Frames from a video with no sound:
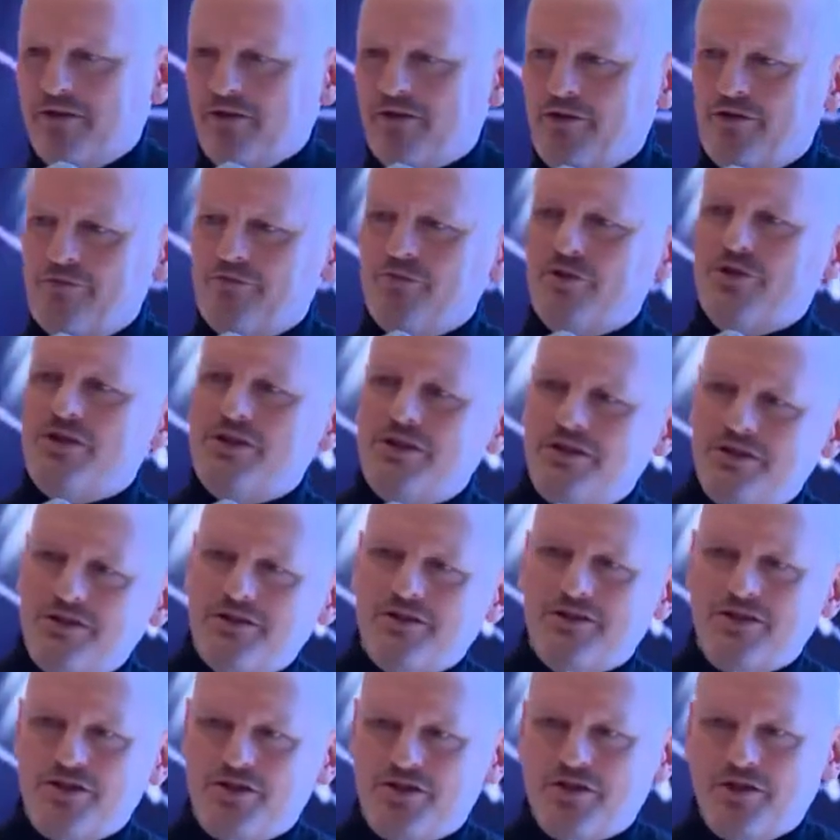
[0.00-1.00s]
the
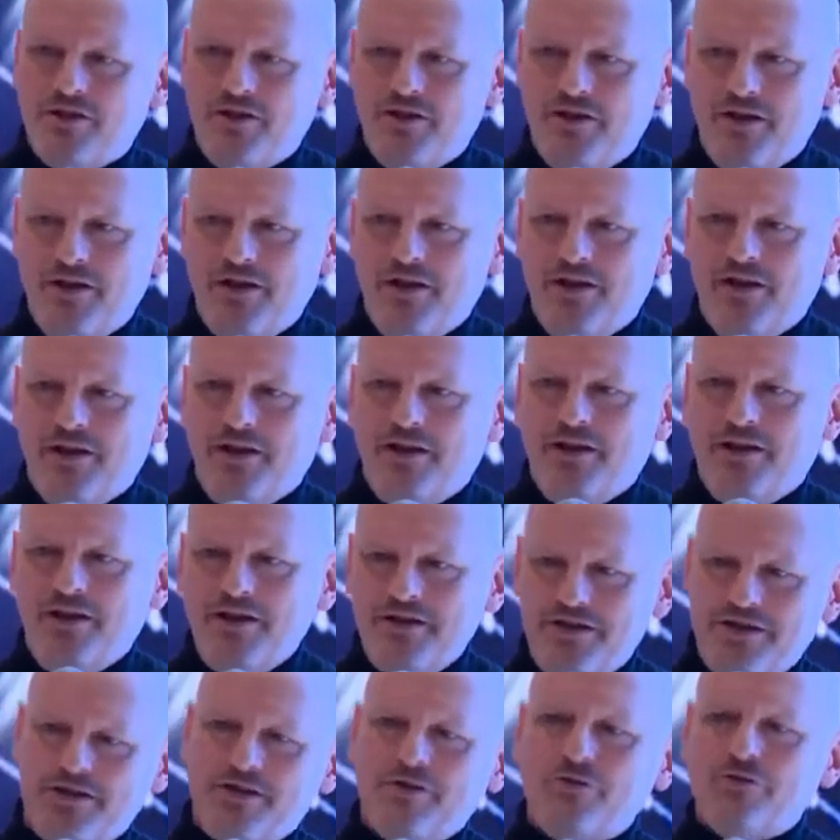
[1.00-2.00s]
community edition
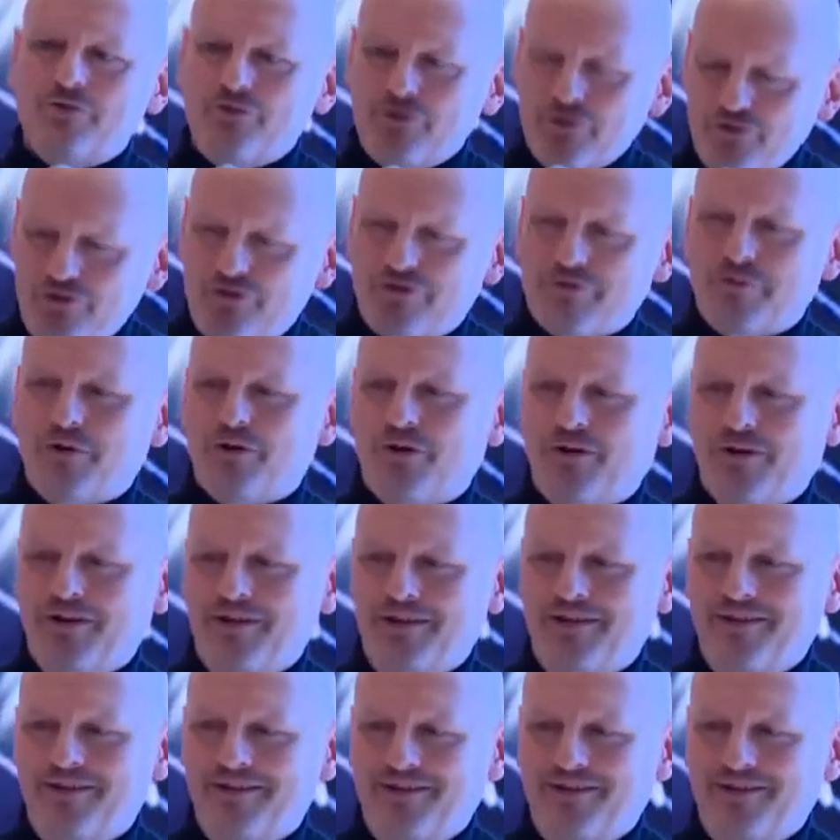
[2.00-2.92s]
is still usable.